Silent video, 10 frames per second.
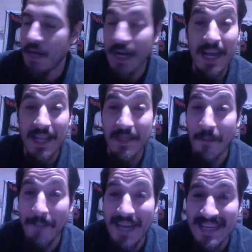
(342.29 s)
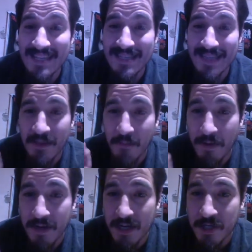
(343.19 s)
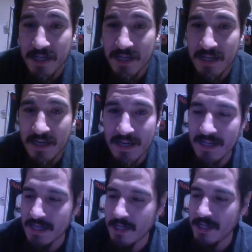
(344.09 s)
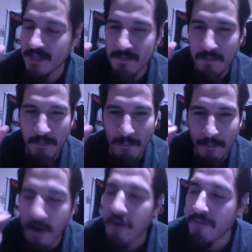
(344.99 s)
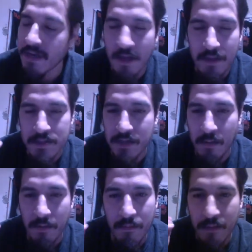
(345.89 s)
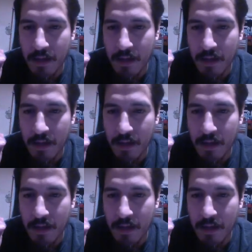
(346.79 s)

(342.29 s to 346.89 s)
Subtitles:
Again, the mix and the production is just perfect on this album.